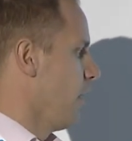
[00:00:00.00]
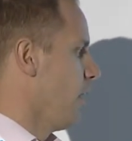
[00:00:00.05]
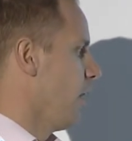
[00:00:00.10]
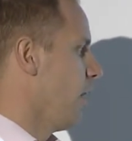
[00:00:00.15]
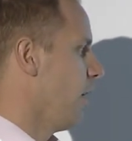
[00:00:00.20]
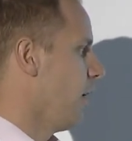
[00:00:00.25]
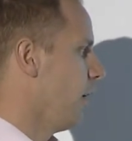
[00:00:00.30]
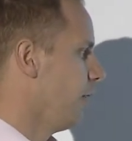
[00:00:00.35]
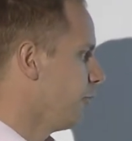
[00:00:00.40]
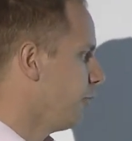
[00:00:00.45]

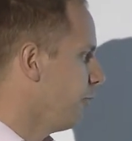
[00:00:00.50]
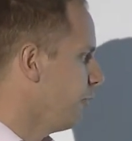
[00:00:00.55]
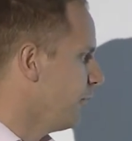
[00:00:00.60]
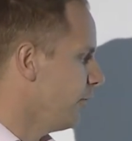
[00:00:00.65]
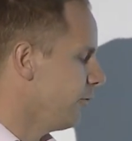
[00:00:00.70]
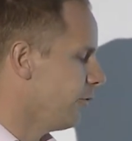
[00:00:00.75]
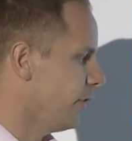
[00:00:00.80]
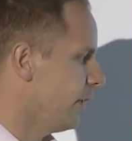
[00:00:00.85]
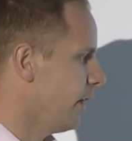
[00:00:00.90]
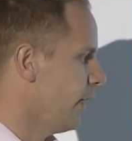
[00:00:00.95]

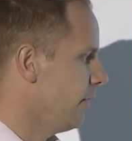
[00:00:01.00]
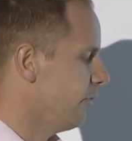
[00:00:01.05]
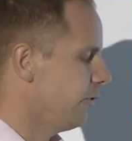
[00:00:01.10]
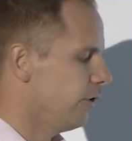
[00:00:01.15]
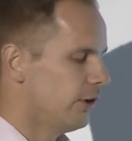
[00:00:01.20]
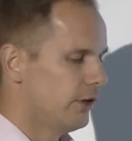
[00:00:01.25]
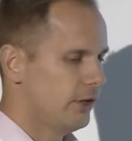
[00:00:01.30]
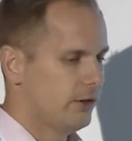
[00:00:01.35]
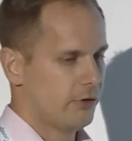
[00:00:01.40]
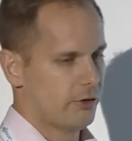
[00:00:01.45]

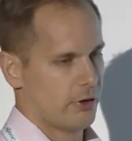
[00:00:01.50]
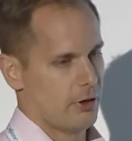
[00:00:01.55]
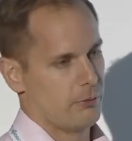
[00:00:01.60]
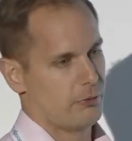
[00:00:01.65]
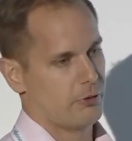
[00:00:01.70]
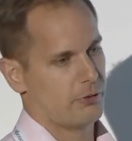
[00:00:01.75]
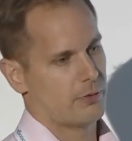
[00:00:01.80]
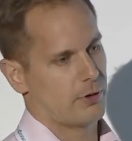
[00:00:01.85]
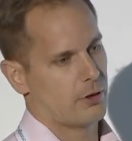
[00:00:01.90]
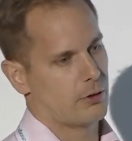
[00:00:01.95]
unsophisticated in terms
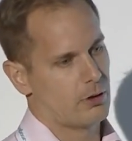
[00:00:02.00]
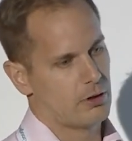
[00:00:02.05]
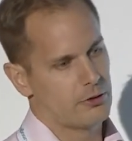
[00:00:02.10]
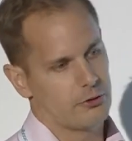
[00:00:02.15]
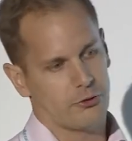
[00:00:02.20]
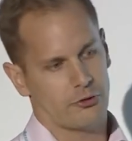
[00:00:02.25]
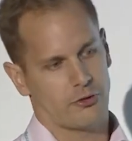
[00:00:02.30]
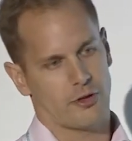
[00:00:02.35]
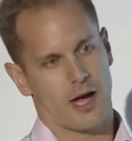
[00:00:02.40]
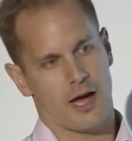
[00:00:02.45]
of our
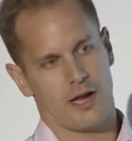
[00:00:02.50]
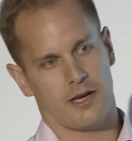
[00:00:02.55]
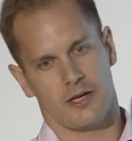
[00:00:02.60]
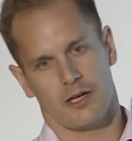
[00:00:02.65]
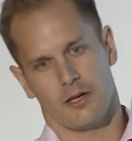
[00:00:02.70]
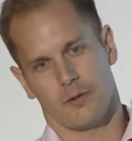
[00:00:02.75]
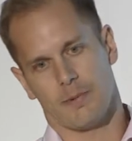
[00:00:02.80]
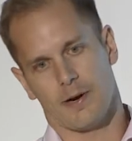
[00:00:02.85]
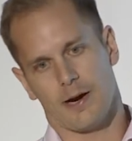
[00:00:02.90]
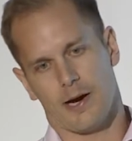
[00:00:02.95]
understanding
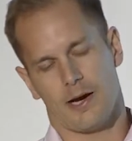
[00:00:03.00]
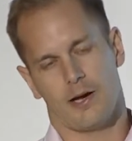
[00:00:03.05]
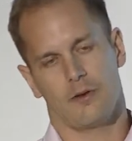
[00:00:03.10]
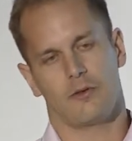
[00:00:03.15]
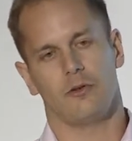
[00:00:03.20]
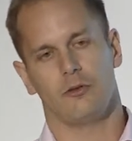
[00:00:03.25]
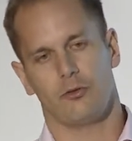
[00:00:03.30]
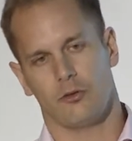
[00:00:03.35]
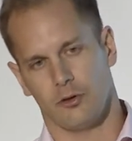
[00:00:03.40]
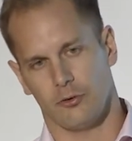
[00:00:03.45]
about how
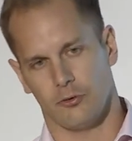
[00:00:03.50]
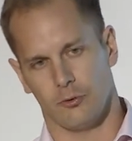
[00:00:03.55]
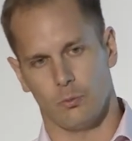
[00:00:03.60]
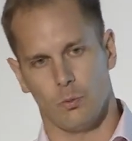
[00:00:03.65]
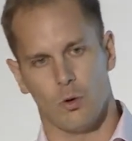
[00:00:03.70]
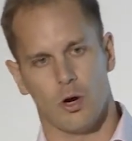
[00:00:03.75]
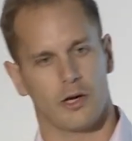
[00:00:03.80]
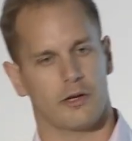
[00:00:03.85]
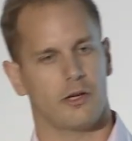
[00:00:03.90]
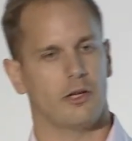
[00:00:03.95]
these things are
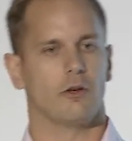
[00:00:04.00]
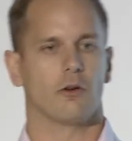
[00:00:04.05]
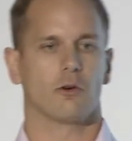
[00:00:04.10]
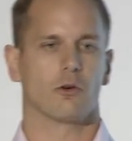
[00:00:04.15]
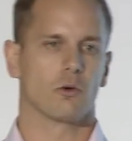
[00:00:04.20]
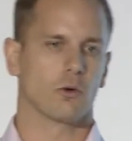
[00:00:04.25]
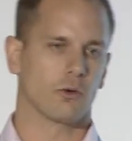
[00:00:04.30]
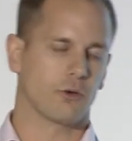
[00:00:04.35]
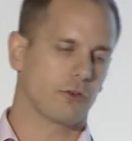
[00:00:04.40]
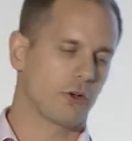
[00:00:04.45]
working
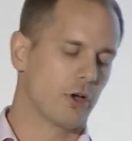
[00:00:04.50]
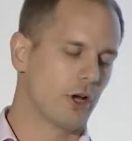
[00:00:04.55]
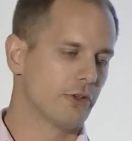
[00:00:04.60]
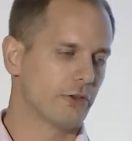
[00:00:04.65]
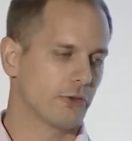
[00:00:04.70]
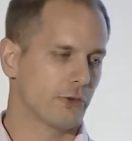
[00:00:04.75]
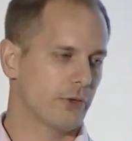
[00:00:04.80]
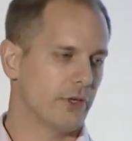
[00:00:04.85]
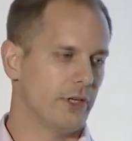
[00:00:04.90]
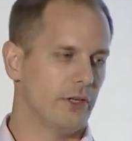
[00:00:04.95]
across
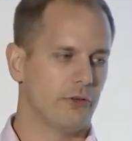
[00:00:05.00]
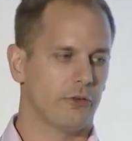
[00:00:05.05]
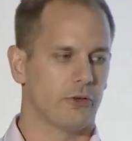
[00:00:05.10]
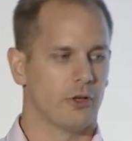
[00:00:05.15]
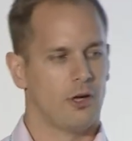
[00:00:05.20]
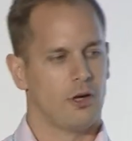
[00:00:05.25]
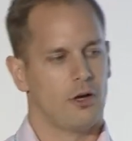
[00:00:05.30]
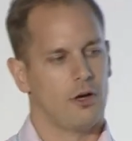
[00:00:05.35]
countries.